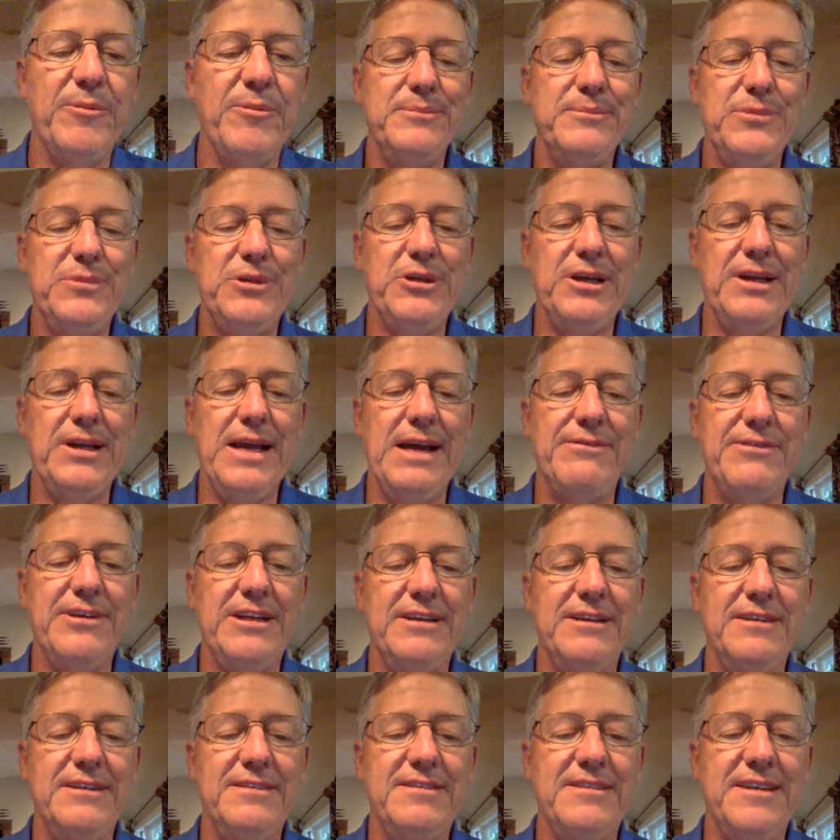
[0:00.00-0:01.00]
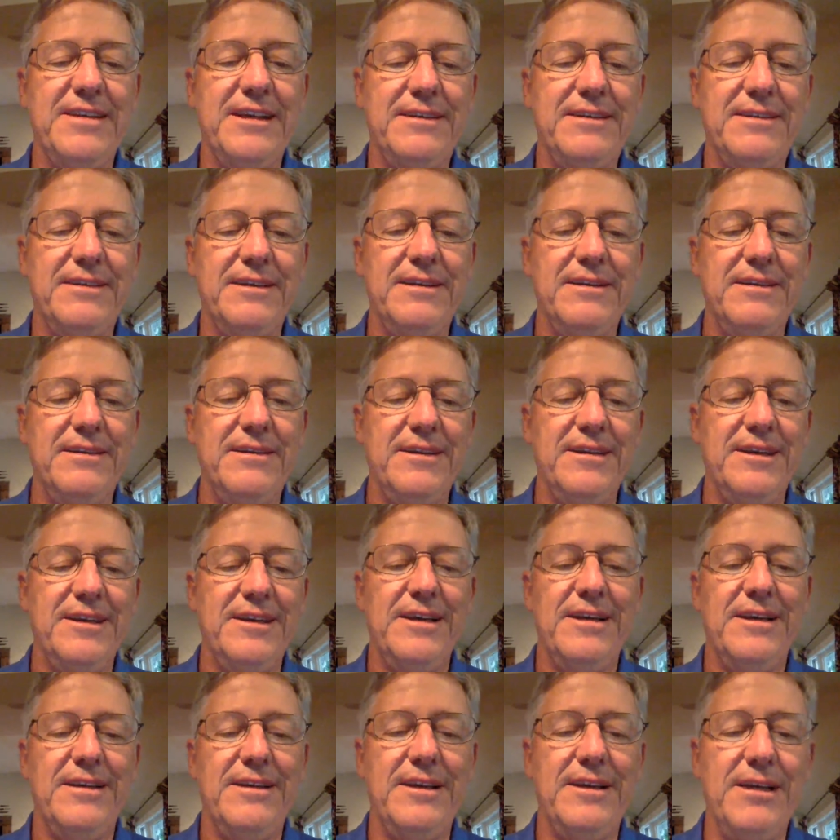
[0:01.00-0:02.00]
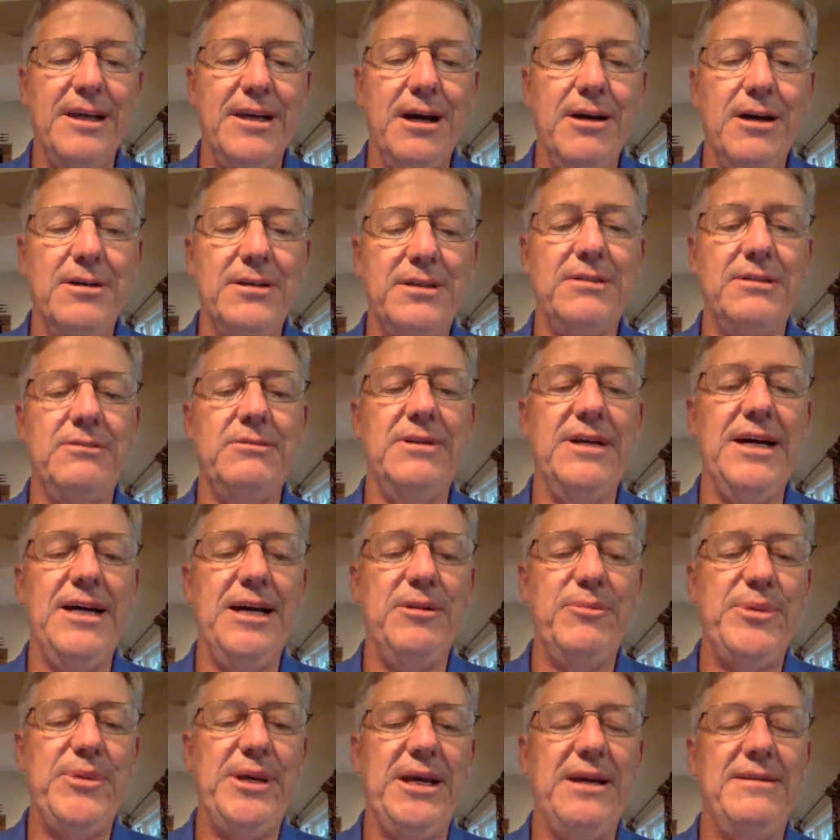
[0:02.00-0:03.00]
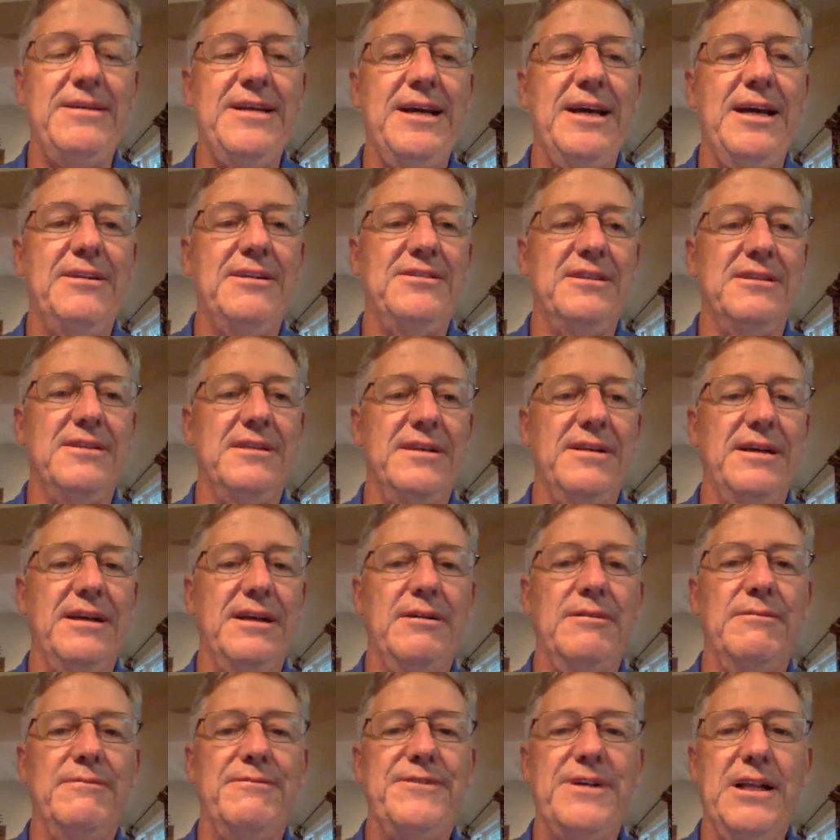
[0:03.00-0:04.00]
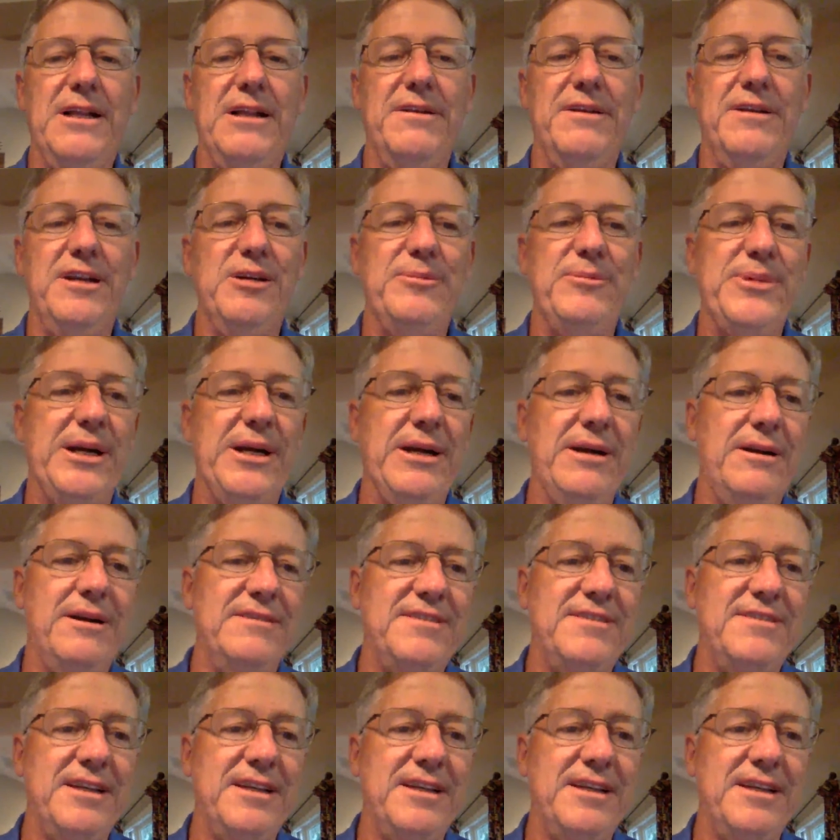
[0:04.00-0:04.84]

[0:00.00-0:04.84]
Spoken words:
good evidence that the young do not pay attention they don't follow their parents, they